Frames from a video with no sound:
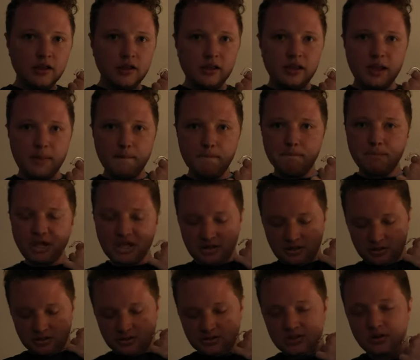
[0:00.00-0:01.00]
Yep.
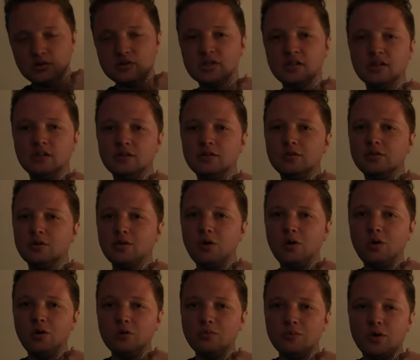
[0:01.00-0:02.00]
So it's a little
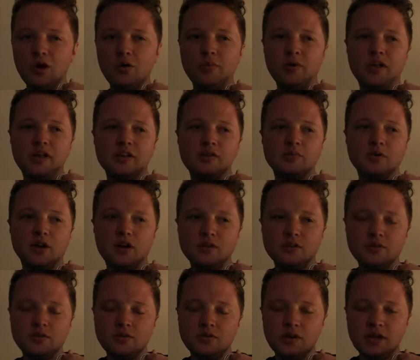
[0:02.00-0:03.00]
gold moment because we're
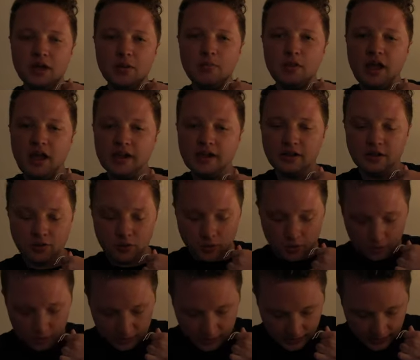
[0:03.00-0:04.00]
also doing a black and
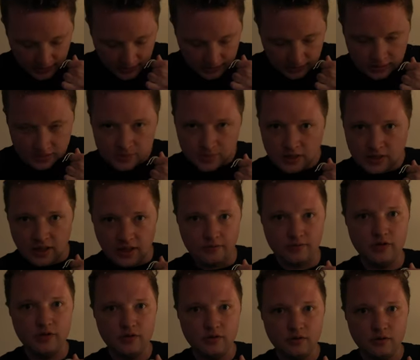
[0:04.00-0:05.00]
gold night because we
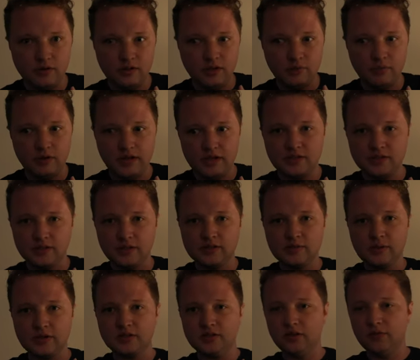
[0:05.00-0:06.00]
love to do theme nights,
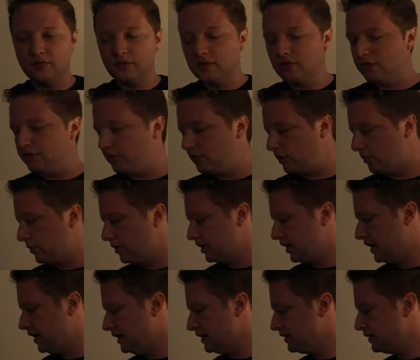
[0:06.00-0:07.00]
especially for the formal
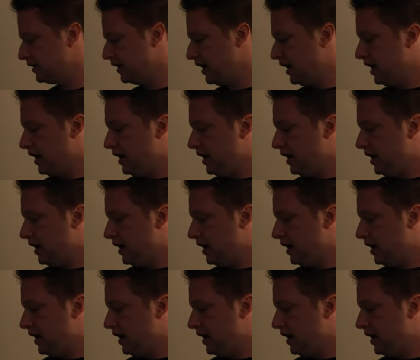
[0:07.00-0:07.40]
nights.